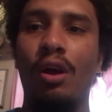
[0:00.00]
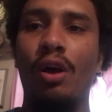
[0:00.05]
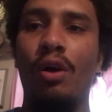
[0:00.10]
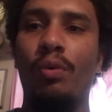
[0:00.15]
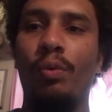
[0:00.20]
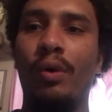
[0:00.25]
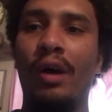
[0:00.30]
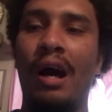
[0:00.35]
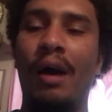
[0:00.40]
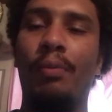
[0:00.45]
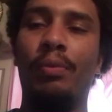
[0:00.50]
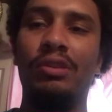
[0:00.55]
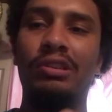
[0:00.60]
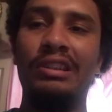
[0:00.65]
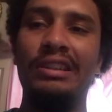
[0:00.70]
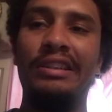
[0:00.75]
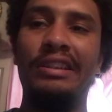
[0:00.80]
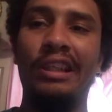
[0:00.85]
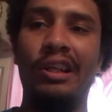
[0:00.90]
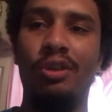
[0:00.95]
well i want to
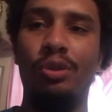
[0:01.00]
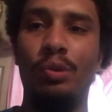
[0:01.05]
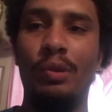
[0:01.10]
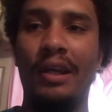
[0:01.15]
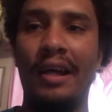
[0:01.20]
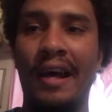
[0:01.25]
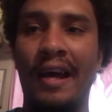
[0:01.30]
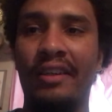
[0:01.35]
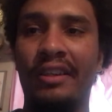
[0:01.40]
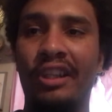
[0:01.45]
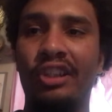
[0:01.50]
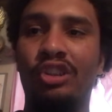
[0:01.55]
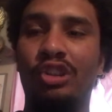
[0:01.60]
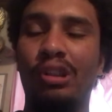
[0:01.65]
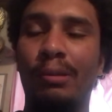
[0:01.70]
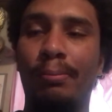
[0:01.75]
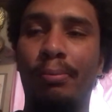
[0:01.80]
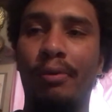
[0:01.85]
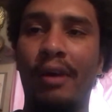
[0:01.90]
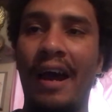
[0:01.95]
tell you guys that
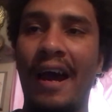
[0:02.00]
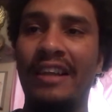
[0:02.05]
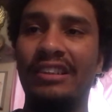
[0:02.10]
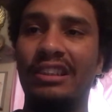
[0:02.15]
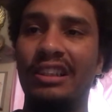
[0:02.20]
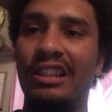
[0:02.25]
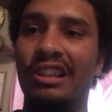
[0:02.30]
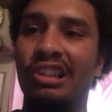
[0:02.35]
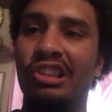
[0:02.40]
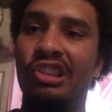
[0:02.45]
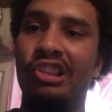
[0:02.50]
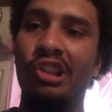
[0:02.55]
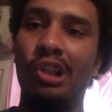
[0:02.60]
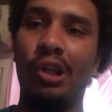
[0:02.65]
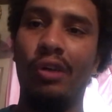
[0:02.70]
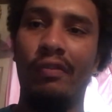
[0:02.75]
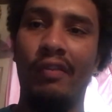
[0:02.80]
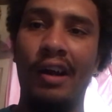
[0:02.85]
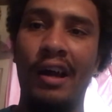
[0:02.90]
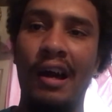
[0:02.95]
Tryp rides is still
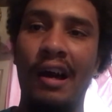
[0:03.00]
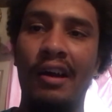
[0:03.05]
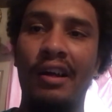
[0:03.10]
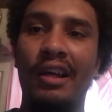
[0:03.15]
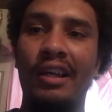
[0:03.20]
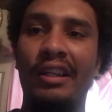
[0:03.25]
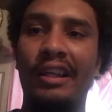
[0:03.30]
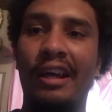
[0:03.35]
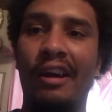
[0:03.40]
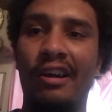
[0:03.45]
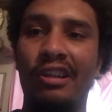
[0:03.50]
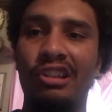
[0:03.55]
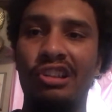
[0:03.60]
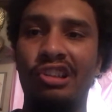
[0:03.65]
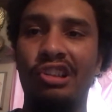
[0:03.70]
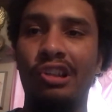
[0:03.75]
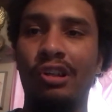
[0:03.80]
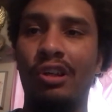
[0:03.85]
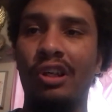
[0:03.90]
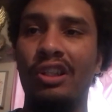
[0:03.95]
around and they are
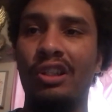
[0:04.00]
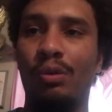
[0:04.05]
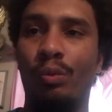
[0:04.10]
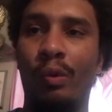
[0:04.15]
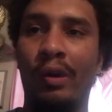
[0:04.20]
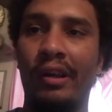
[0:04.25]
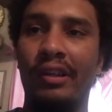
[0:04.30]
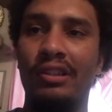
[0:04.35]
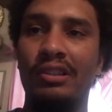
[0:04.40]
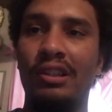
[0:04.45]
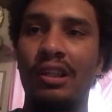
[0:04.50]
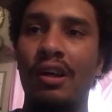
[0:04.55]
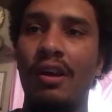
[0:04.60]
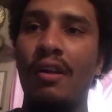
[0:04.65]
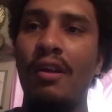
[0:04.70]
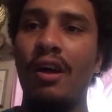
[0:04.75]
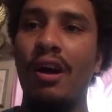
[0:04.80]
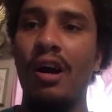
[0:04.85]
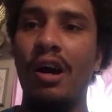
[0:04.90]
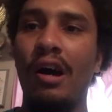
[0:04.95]
still in the works
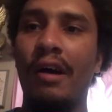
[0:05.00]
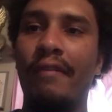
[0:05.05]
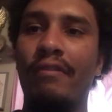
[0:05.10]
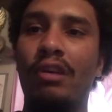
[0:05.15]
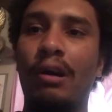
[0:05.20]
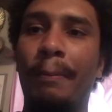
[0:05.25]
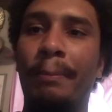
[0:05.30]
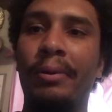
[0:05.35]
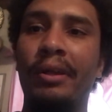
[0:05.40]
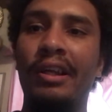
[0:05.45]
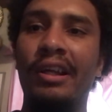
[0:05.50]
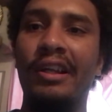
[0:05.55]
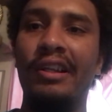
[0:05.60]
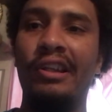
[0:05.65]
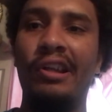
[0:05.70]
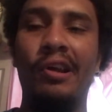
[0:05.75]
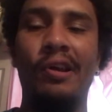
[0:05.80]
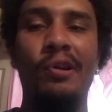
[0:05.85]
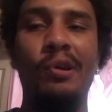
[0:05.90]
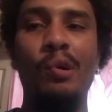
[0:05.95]
of completing
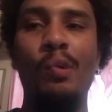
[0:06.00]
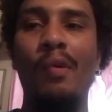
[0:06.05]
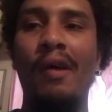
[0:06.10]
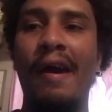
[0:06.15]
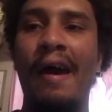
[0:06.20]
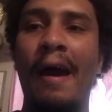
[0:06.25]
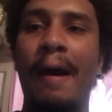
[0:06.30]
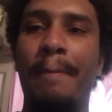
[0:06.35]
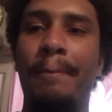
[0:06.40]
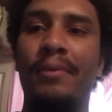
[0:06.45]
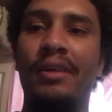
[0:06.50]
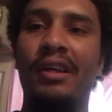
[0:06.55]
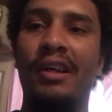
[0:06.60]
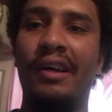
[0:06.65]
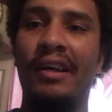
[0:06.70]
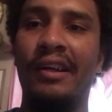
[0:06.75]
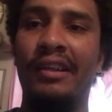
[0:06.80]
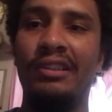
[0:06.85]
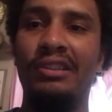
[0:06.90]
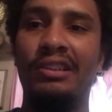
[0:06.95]
their new app
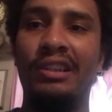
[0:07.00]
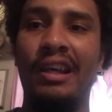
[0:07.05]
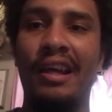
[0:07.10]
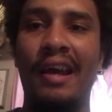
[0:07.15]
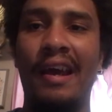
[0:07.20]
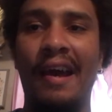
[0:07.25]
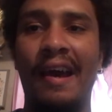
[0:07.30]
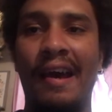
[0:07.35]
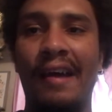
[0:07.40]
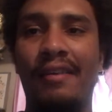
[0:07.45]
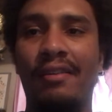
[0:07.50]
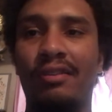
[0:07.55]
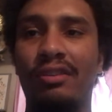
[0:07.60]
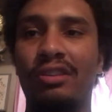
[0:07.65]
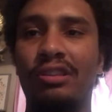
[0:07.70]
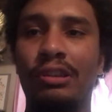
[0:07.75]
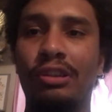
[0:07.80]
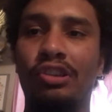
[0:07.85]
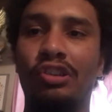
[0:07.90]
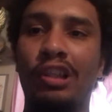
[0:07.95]
because they had
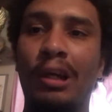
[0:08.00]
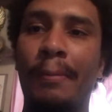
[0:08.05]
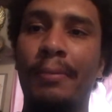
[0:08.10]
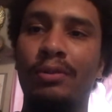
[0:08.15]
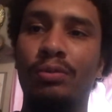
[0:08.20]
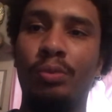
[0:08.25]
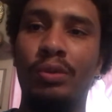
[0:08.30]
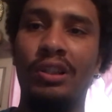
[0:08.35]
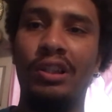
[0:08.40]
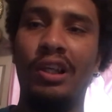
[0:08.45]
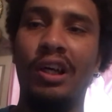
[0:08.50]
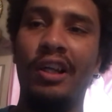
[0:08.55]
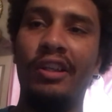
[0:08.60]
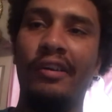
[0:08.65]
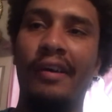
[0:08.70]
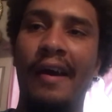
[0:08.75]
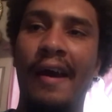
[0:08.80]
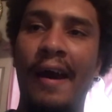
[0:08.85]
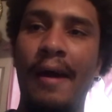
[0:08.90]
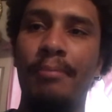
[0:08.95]
some troubles with the other
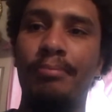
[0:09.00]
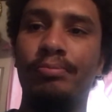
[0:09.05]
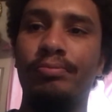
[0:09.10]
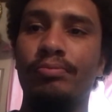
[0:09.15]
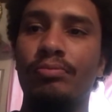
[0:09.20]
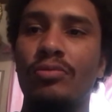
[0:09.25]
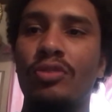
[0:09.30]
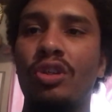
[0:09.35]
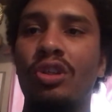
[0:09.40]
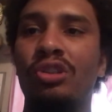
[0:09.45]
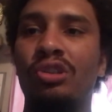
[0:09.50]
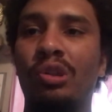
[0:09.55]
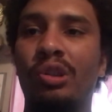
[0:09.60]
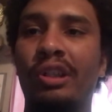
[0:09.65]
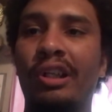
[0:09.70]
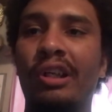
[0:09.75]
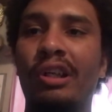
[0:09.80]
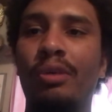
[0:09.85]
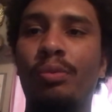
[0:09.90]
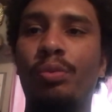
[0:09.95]
app so
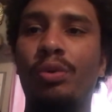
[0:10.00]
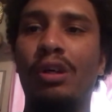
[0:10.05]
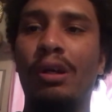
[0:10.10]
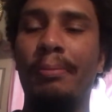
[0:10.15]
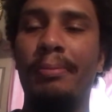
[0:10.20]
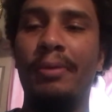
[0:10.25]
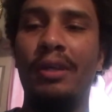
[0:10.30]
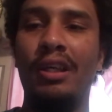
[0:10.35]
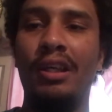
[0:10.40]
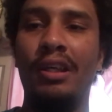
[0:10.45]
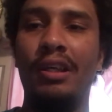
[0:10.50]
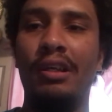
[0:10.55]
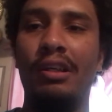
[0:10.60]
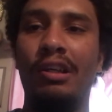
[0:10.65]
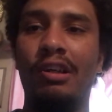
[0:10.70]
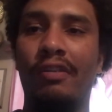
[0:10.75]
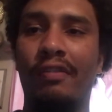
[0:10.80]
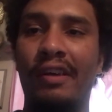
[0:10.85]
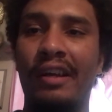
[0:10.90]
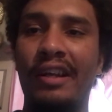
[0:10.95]
they will be
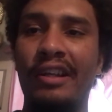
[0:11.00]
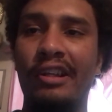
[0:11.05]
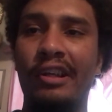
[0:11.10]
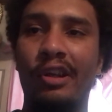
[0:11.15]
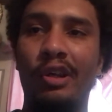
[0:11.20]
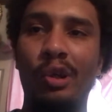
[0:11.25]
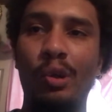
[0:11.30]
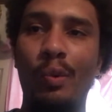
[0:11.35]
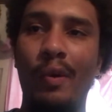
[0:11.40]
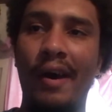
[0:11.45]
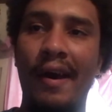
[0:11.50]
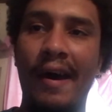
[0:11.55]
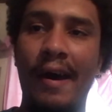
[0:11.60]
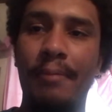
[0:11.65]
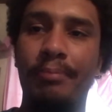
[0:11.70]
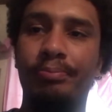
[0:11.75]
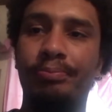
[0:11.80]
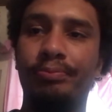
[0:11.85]
creating their new app